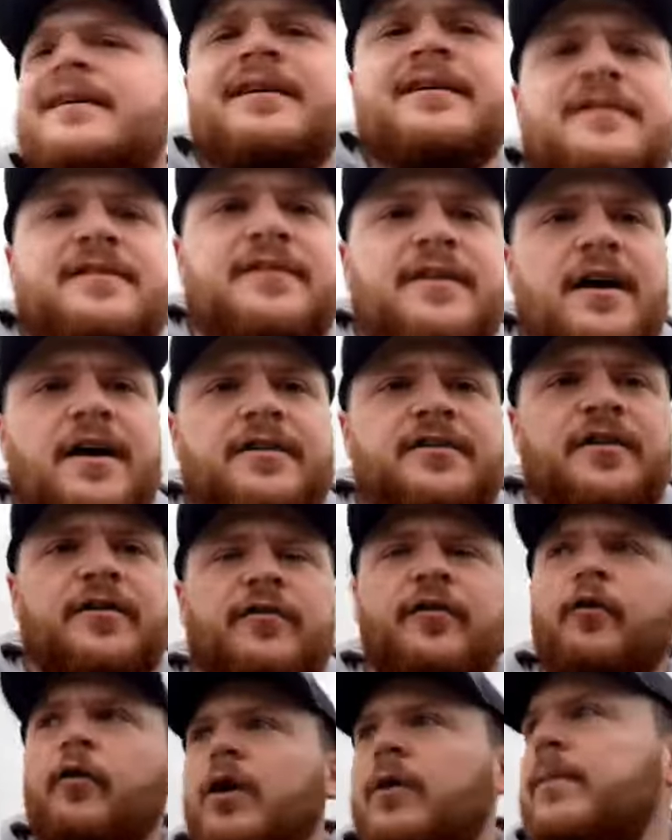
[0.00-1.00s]
starts to
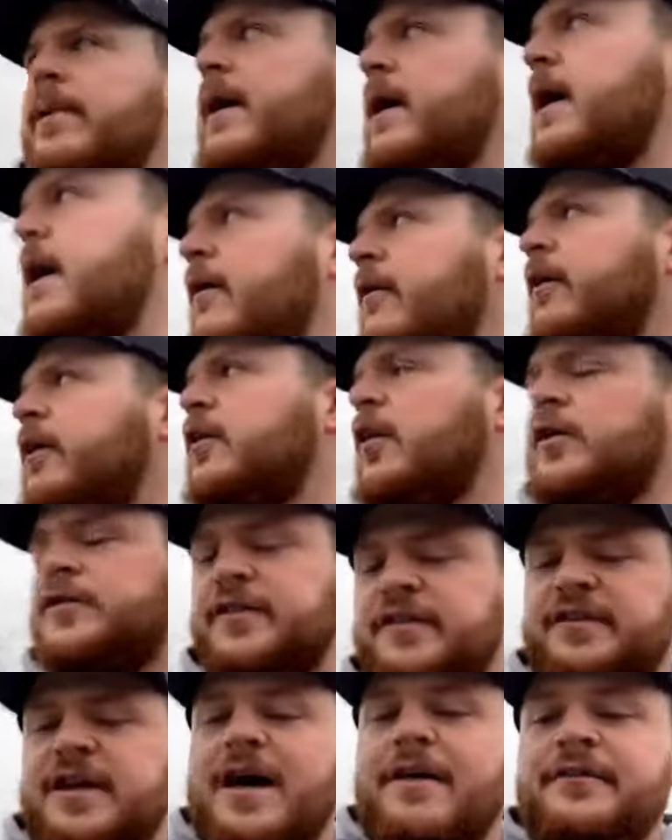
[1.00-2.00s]
fall a bit here at
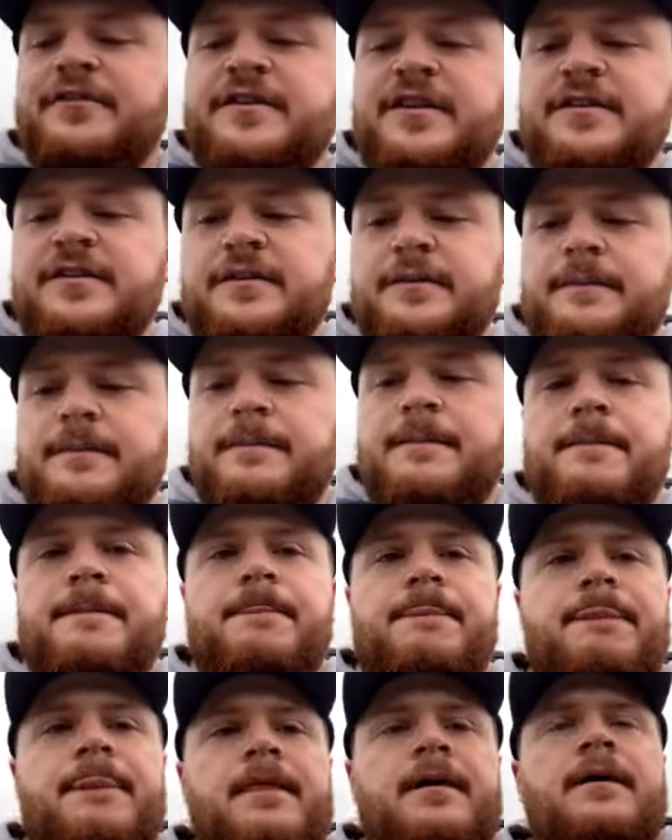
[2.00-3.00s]
Gloucester Services.
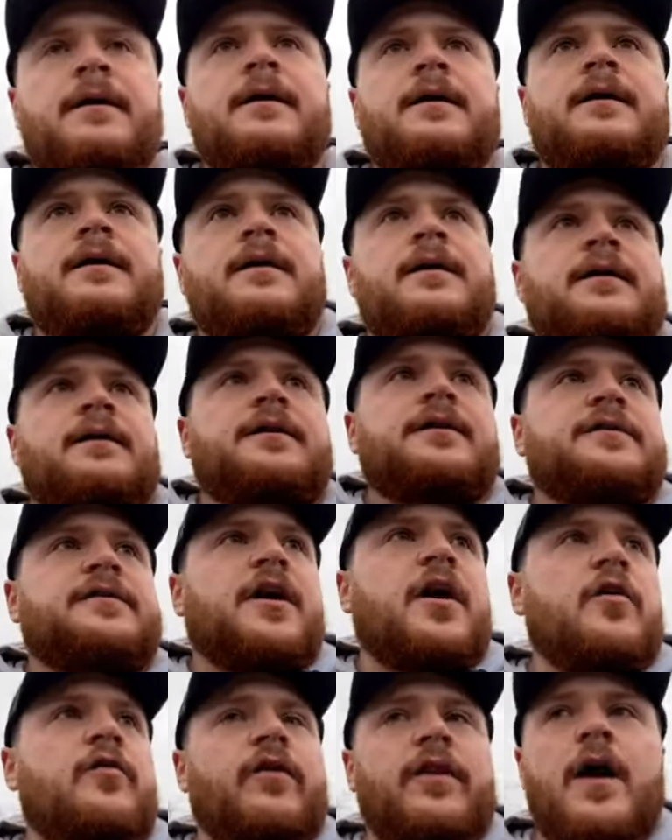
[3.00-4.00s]

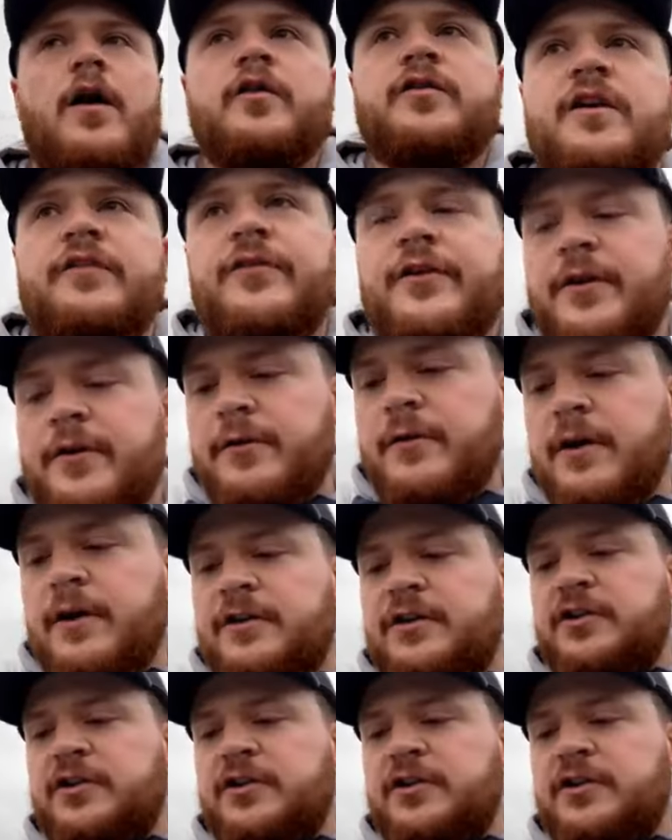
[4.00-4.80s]
So for those of you